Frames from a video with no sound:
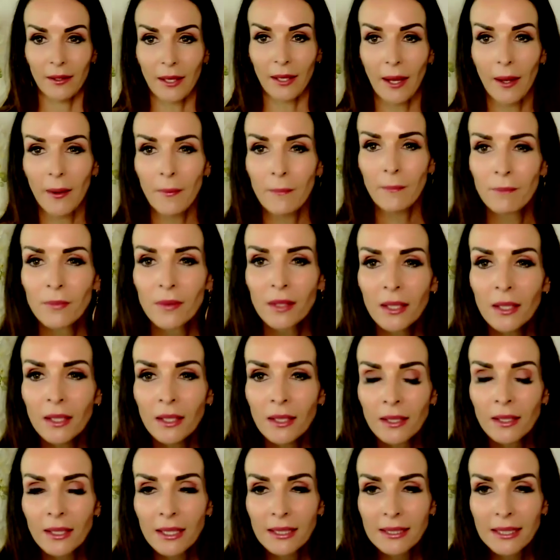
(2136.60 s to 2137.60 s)
Okay?
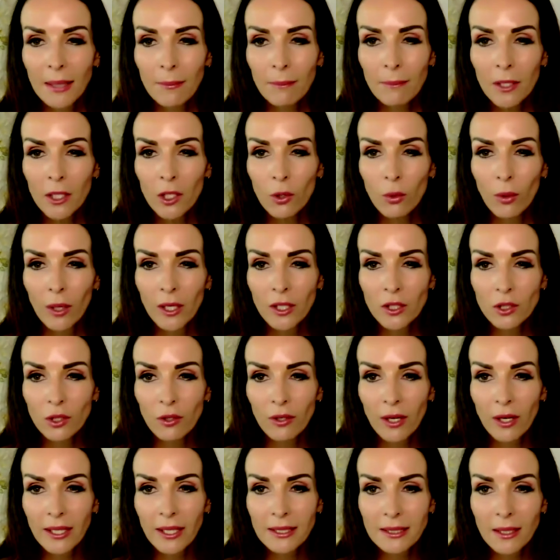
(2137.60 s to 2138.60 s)
Does that mean you want
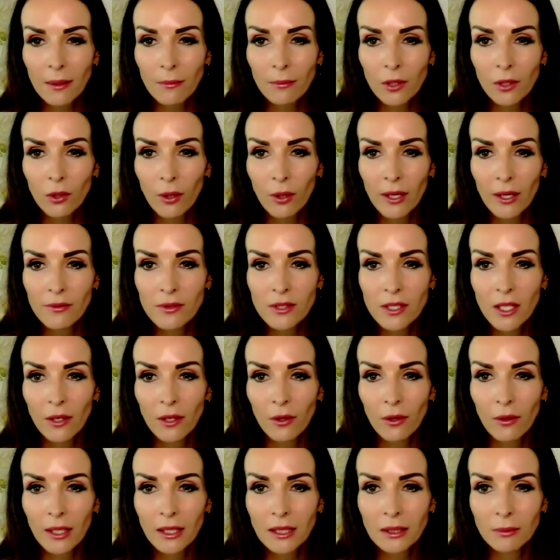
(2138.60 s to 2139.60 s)
to create something you have
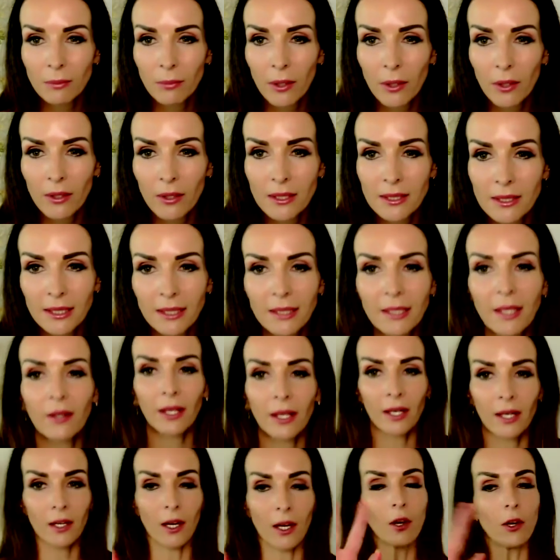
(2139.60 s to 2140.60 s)
zero experience in?
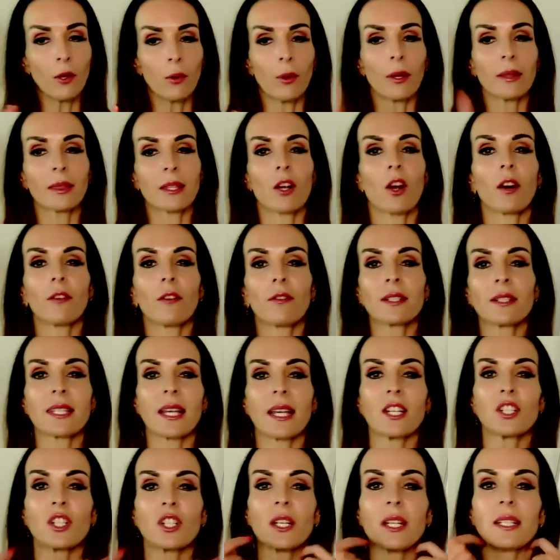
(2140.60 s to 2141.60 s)
Okay, I don't know what the
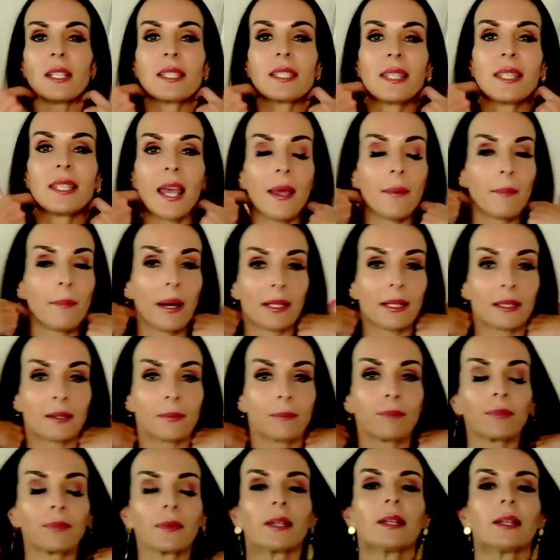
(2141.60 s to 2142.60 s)
conversation is there,
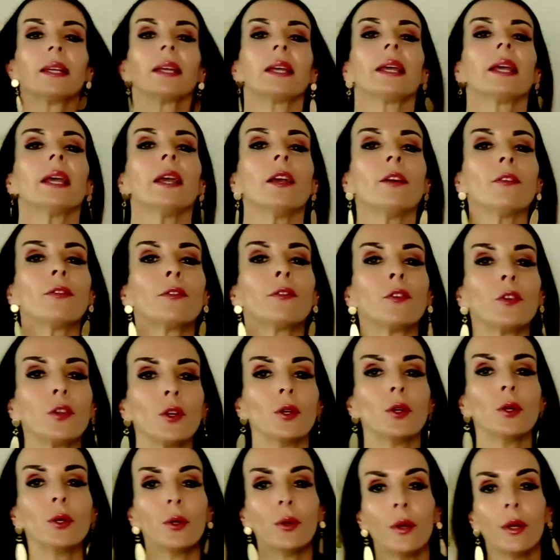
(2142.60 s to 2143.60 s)
but if
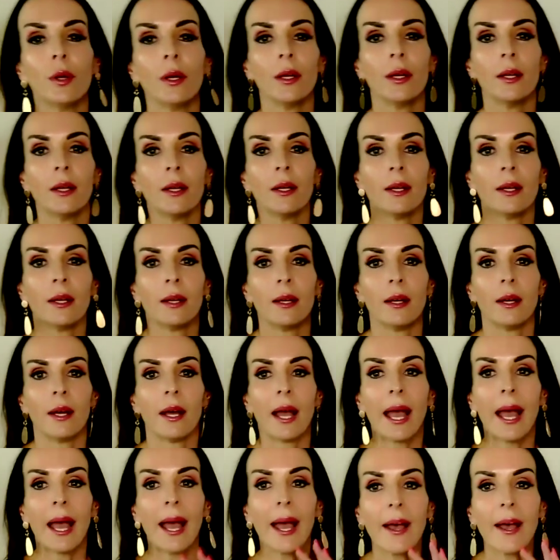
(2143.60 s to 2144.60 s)
you
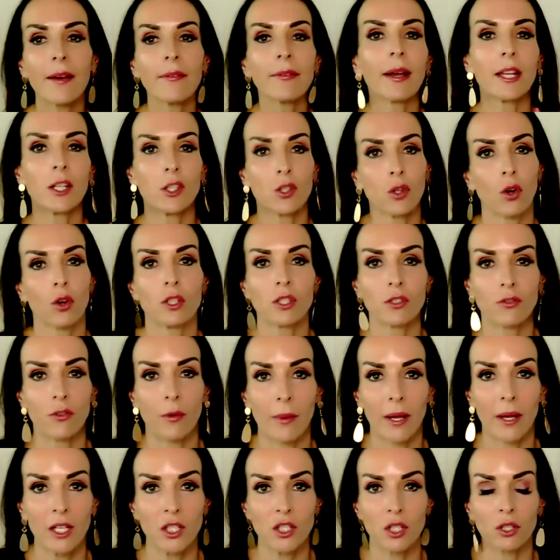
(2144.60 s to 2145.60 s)
have a
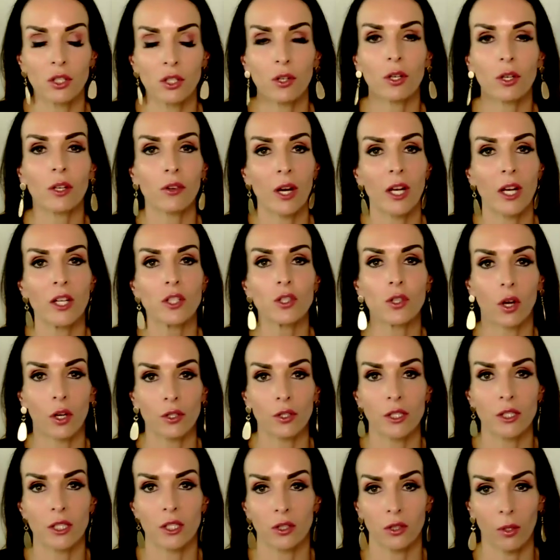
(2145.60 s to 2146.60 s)
transformation, you can create your
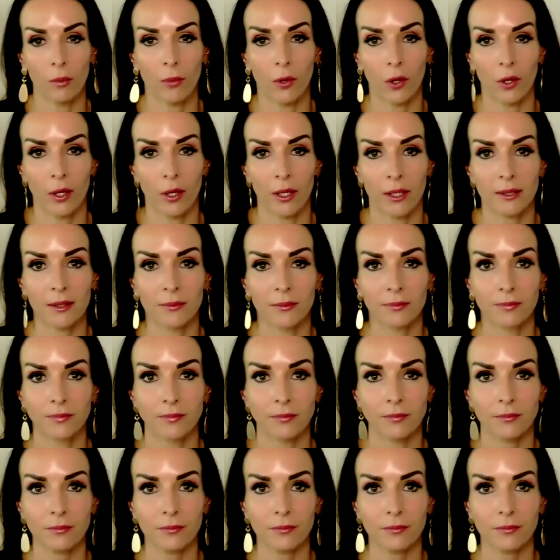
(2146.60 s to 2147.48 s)
own digital product.